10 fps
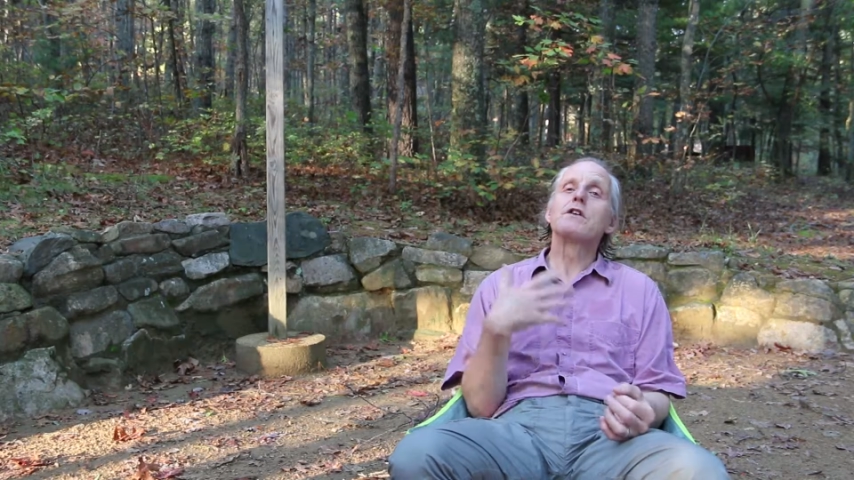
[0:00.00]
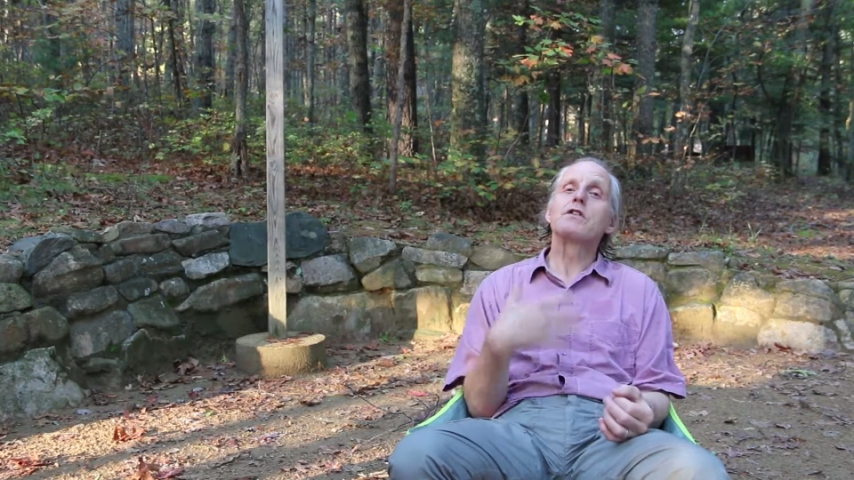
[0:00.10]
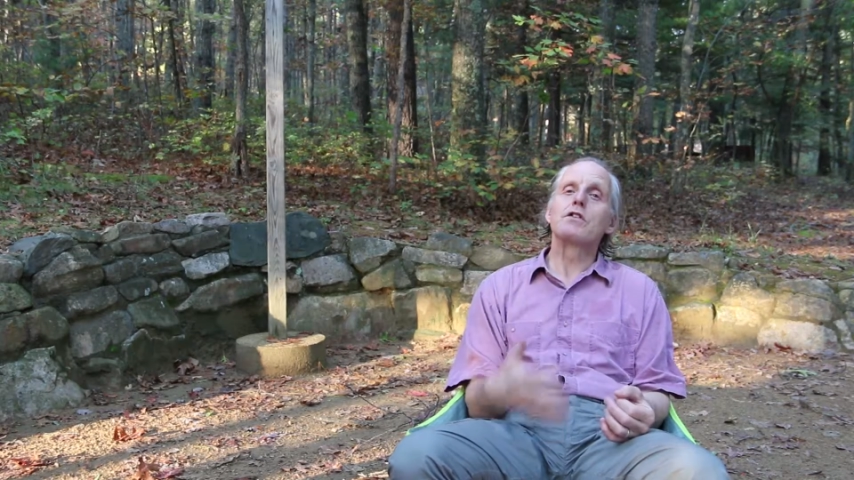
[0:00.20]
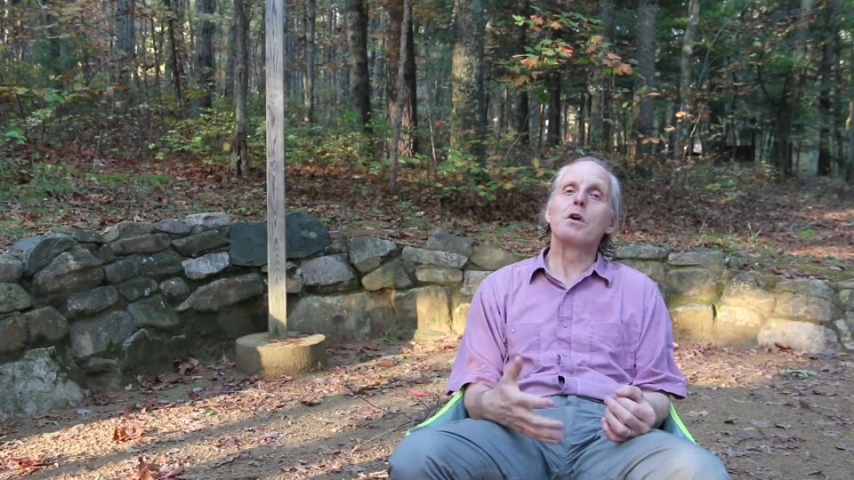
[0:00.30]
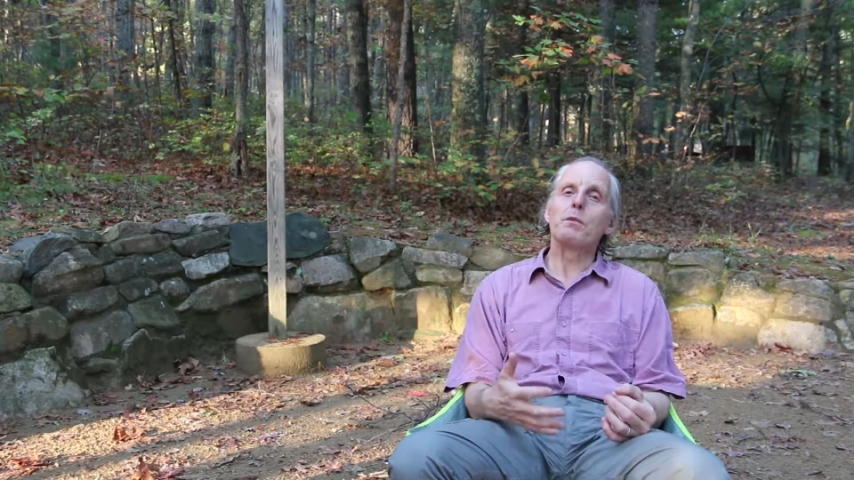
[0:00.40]

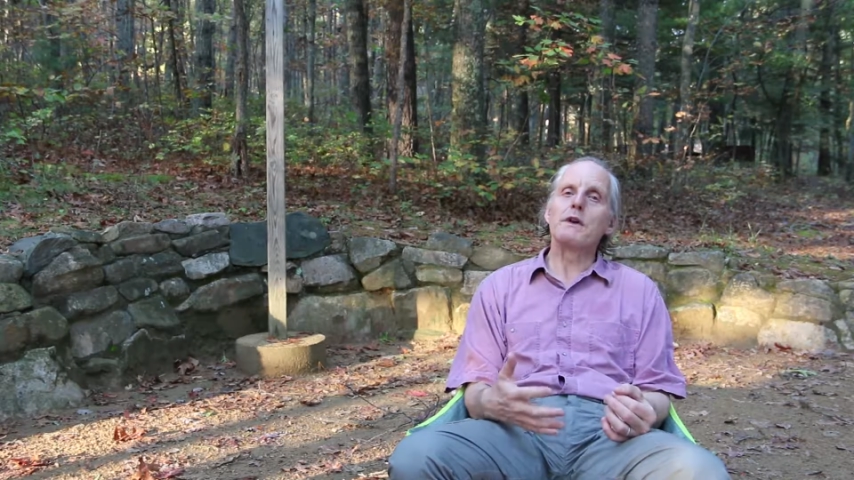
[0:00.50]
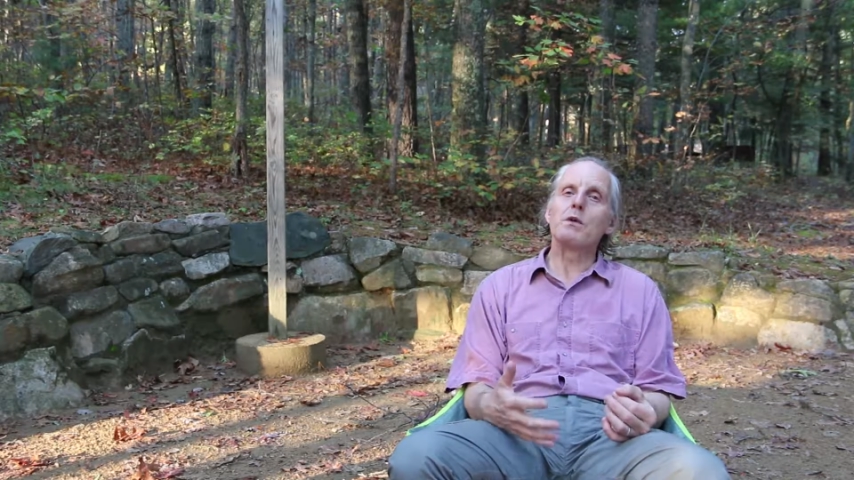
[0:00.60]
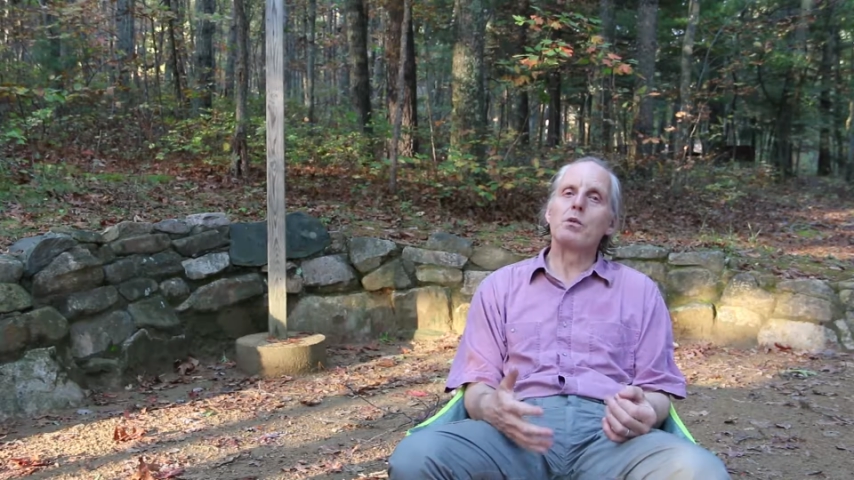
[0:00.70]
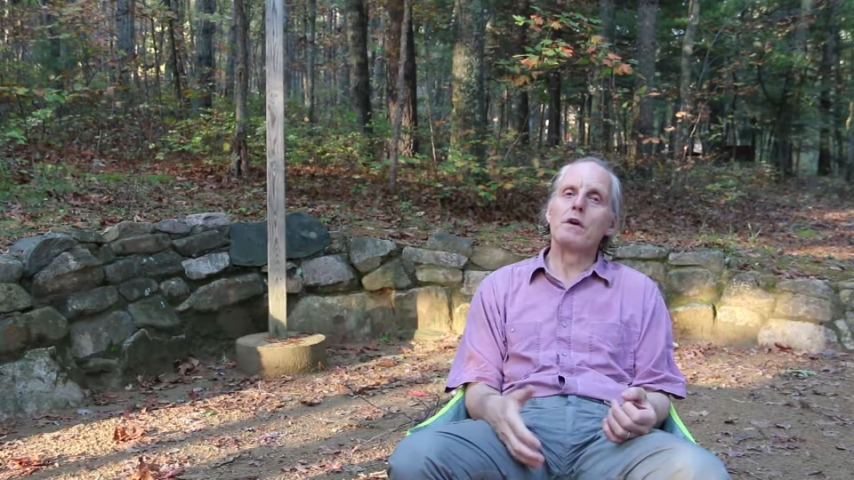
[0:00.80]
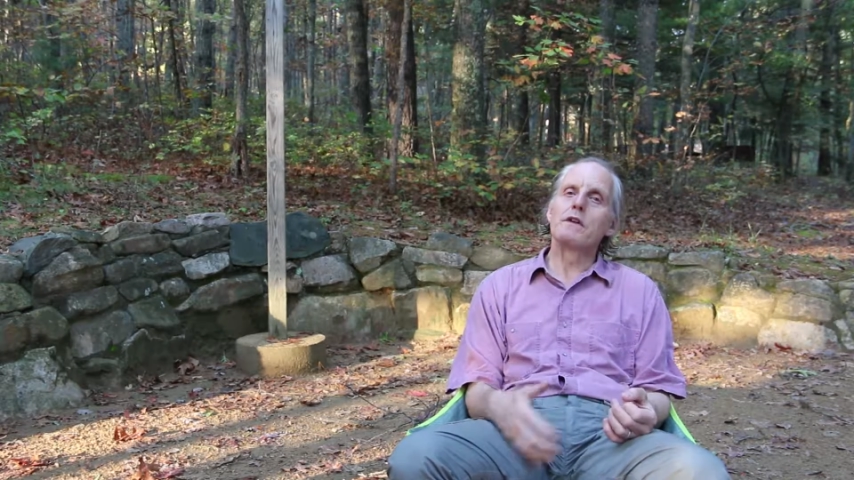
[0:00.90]
stop when
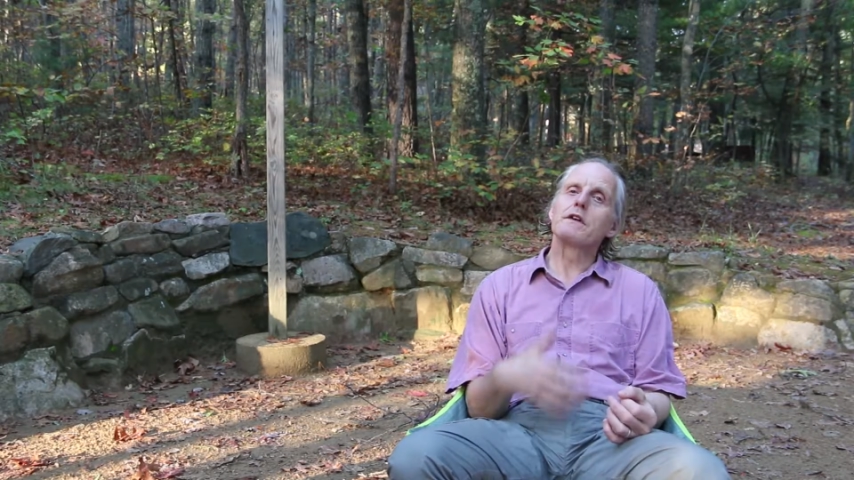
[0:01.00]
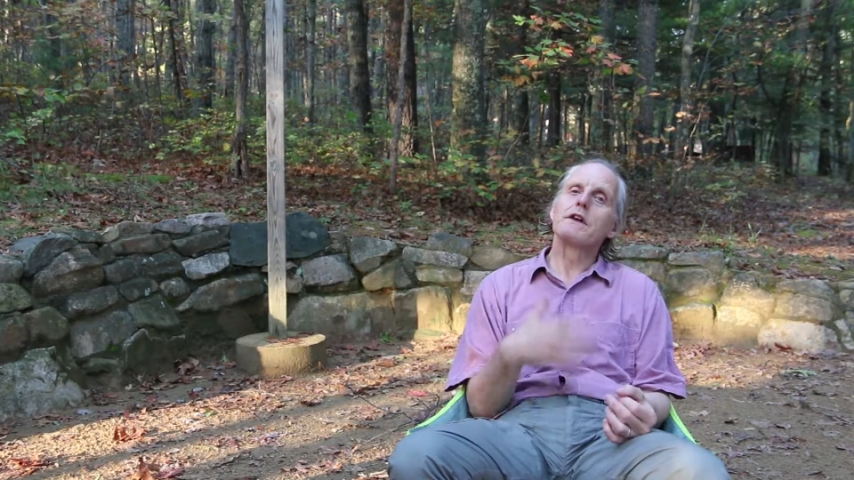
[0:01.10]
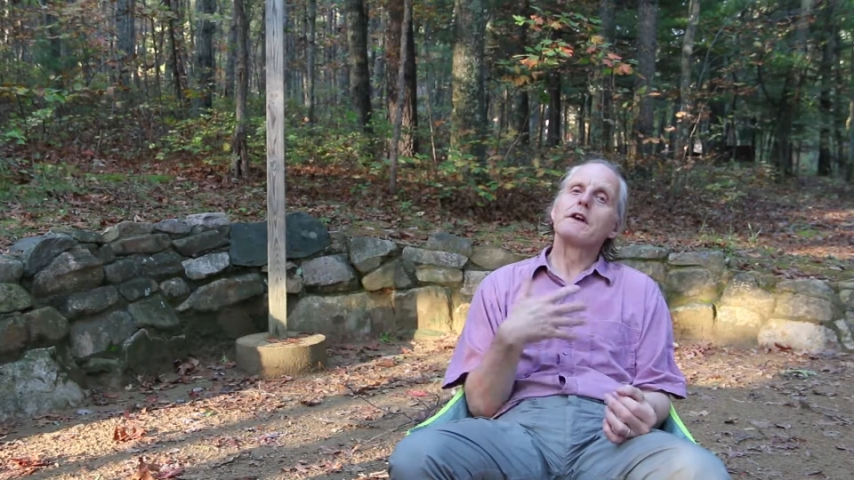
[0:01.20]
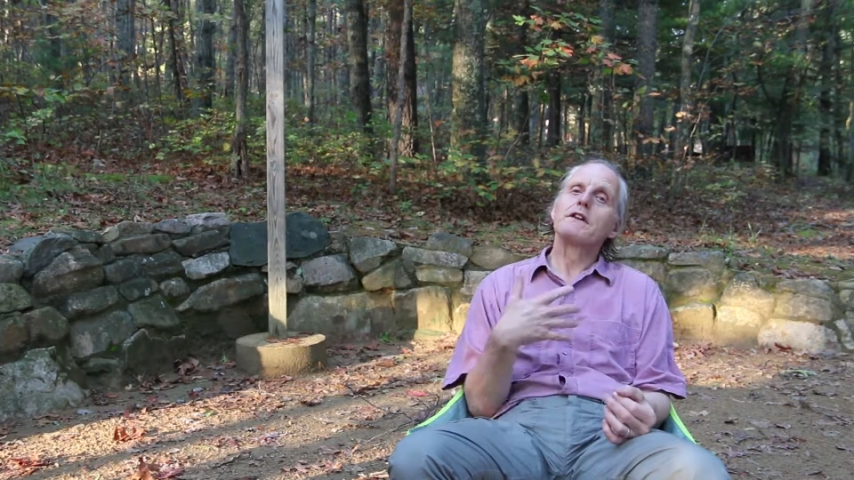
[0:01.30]
you want,